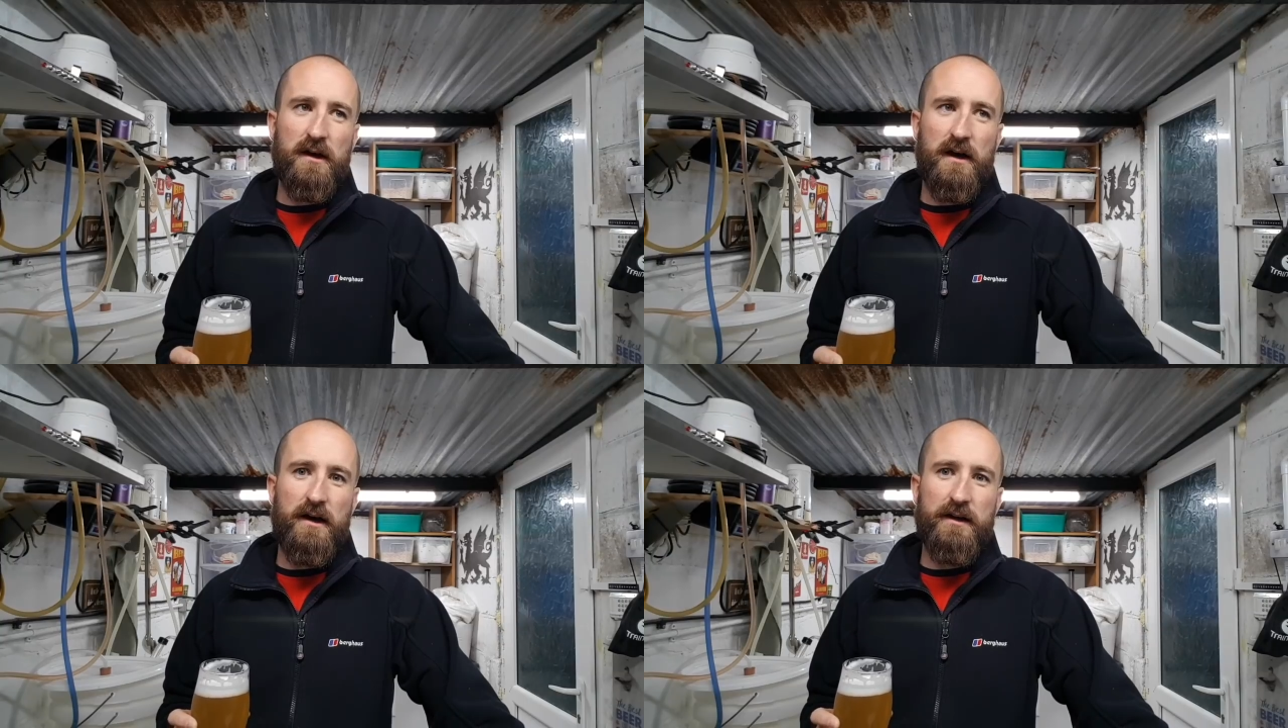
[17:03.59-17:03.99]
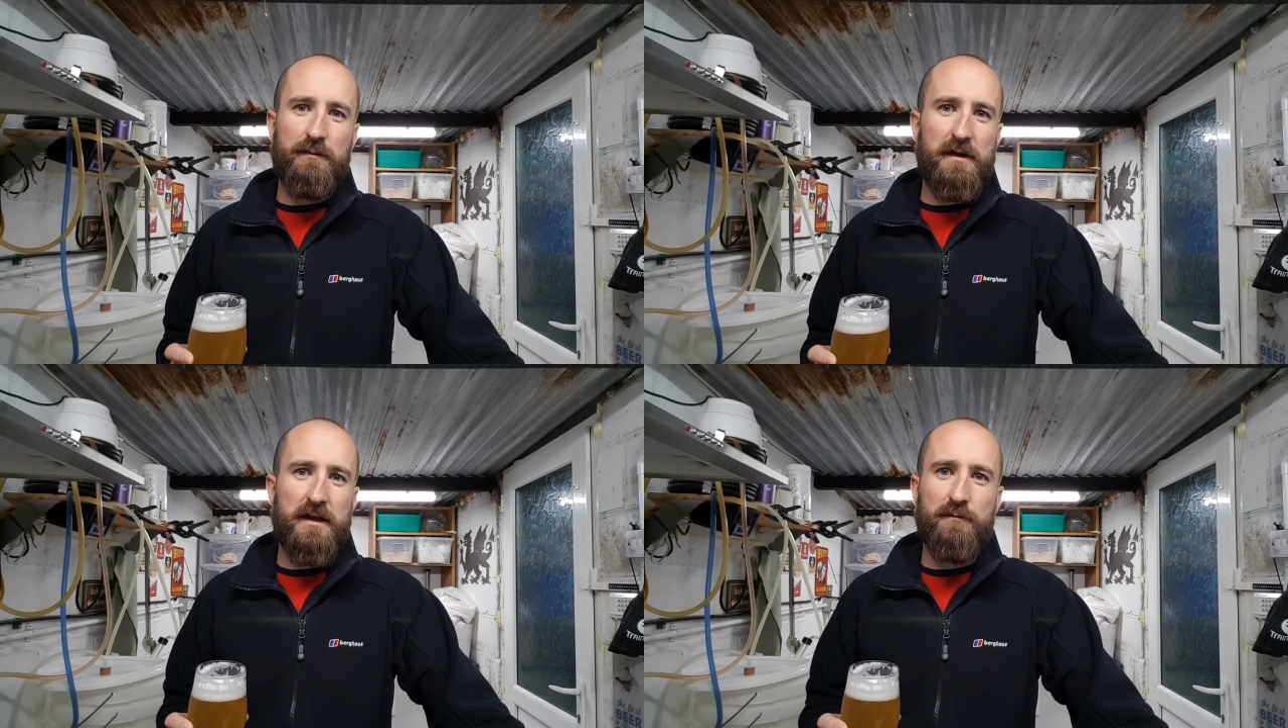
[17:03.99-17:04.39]
and it
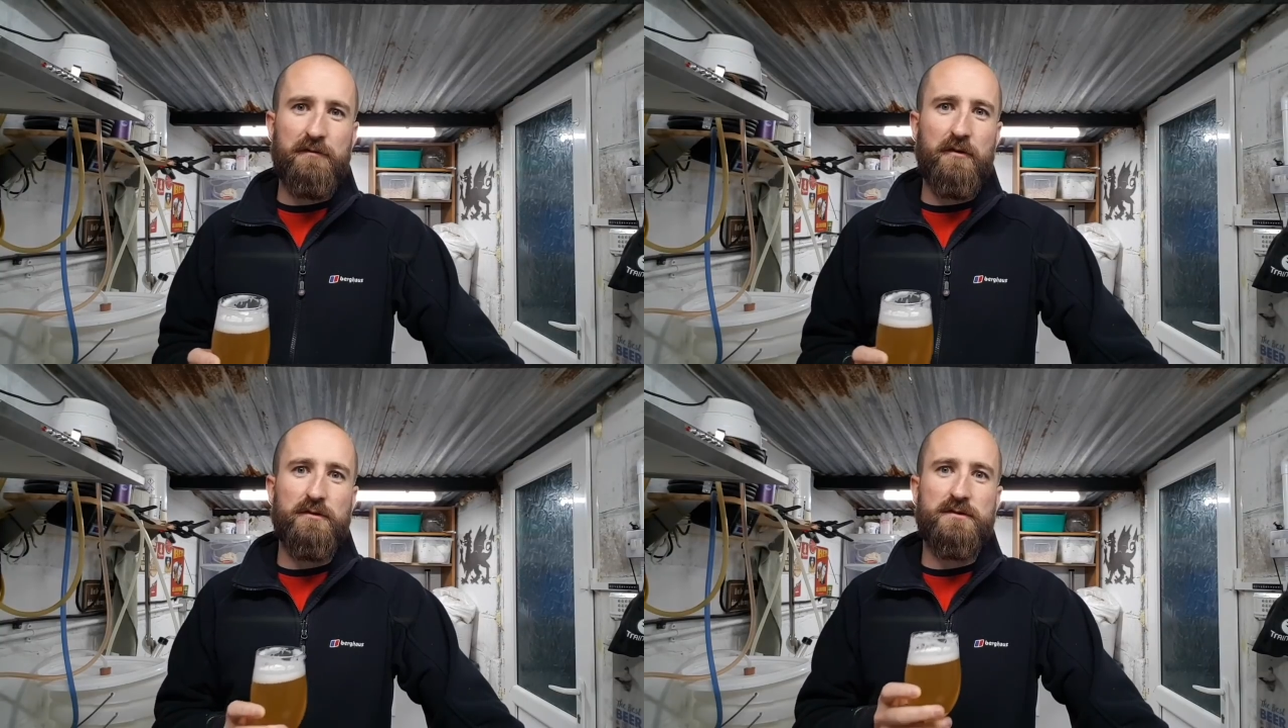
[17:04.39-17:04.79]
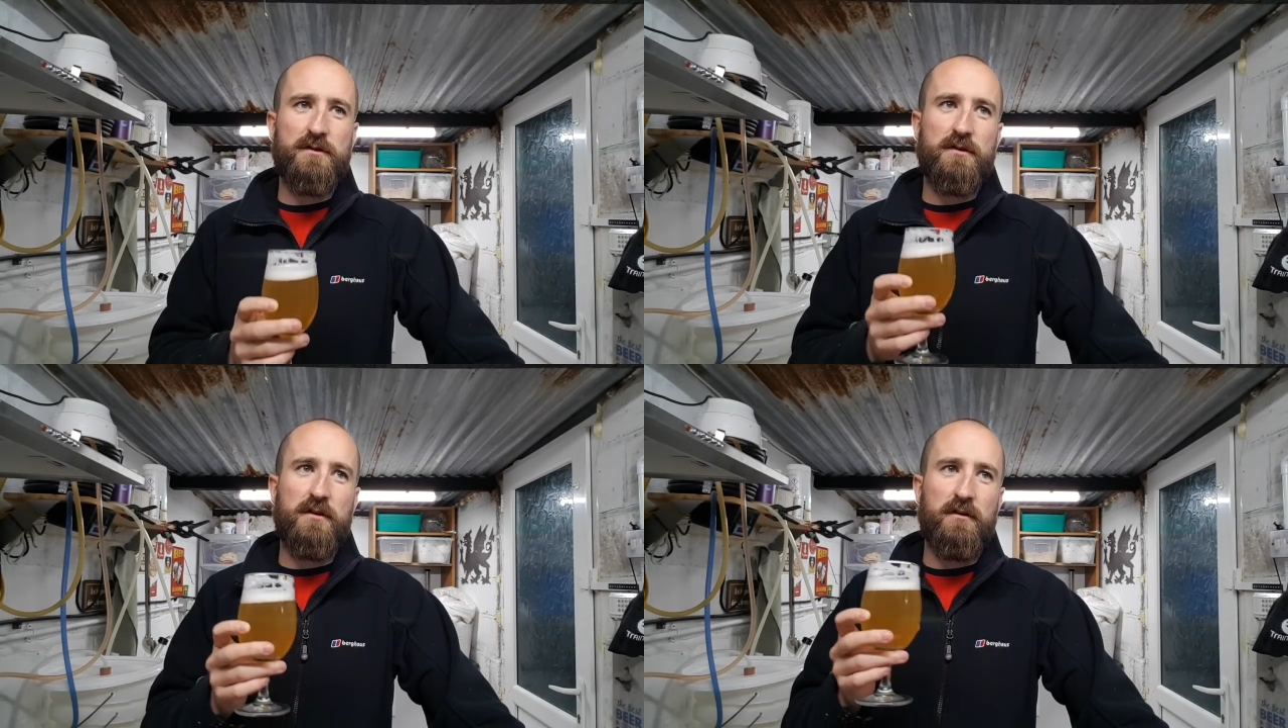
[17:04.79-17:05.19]
might come full
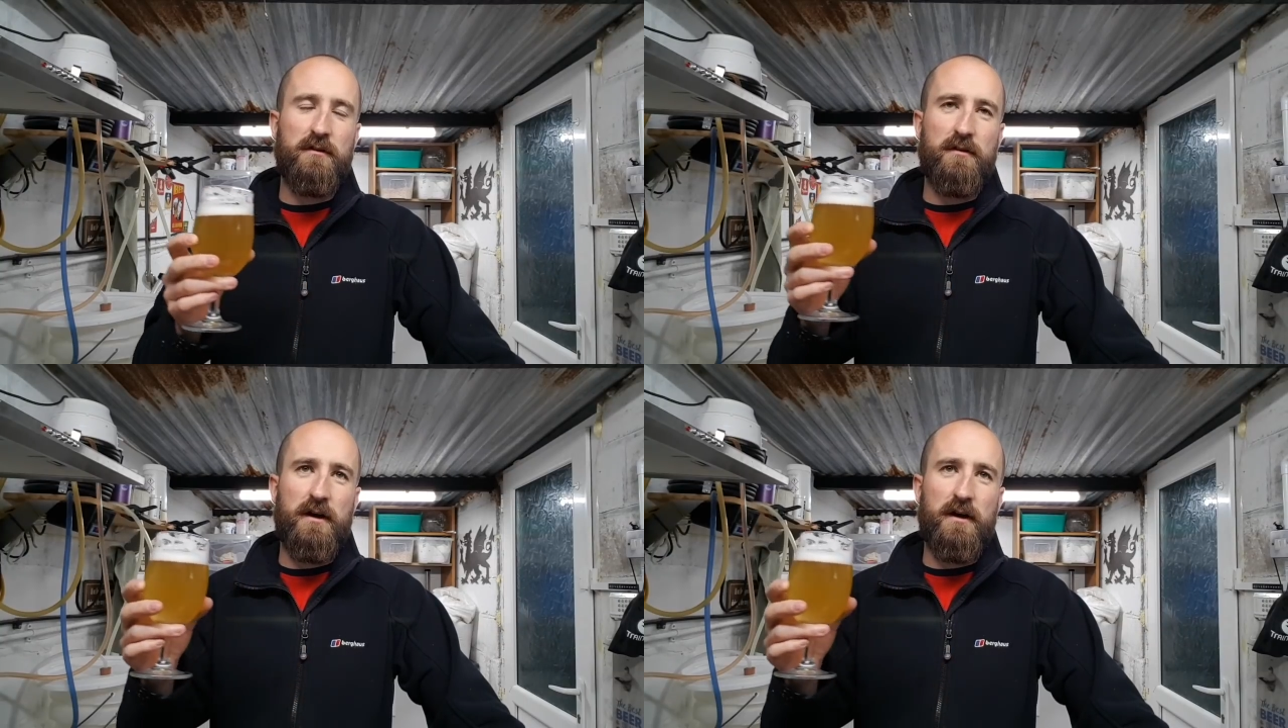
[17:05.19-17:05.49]
circle